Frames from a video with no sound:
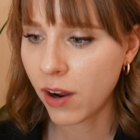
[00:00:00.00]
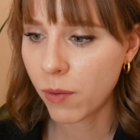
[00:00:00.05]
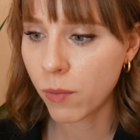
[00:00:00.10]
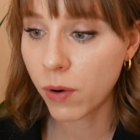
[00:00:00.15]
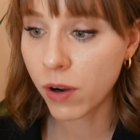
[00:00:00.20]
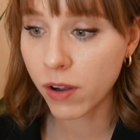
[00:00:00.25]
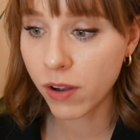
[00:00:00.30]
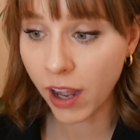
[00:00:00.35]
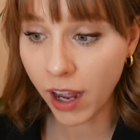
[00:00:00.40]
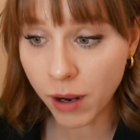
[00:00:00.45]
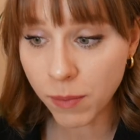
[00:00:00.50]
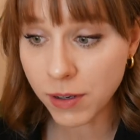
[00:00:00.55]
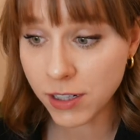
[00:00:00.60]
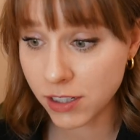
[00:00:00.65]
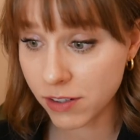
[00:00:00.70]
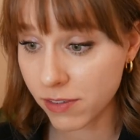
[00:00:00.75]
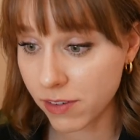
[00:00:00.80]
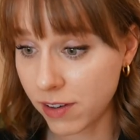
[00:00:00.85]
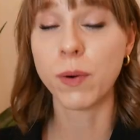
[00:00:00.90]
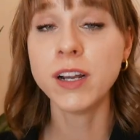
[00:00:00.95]
Well, how much
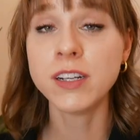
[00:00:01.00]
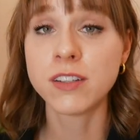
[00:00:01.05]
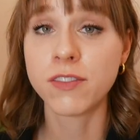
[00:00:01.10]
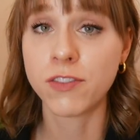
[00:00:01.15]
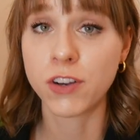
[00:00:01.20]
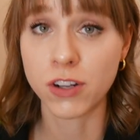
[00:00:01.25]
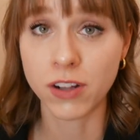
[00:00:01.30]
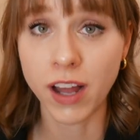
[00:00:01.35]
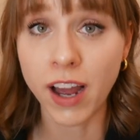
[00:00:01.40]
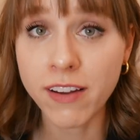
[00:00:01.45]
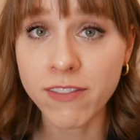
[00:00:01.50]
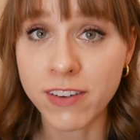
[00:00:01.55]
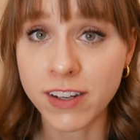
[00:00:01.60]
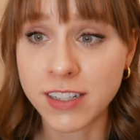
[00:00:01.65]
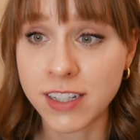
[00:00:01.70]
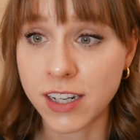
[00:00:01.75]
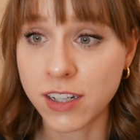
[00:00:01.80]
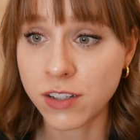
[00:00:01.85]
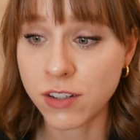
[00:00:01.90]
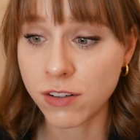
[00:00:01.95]
of a waste of your life is
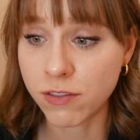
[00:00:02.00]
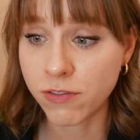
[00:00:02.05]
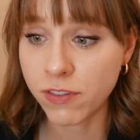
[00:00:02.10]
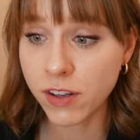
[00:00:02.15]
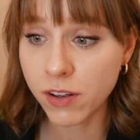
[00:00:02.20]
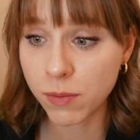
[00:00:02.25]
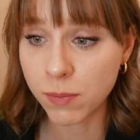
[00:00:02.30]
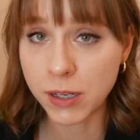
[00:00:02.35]
it to feel